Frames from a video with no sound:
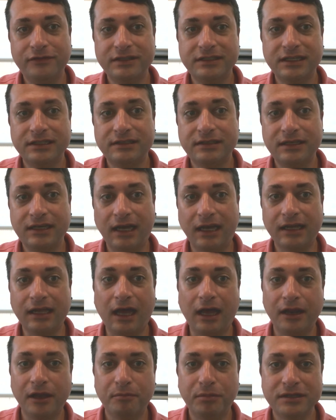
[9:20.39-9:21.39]
the iconic
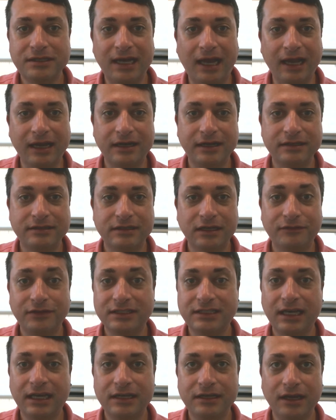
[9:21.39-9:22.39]
protagonist of his hit
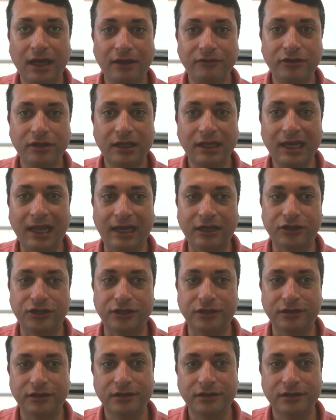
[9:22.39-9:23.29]
novel Election.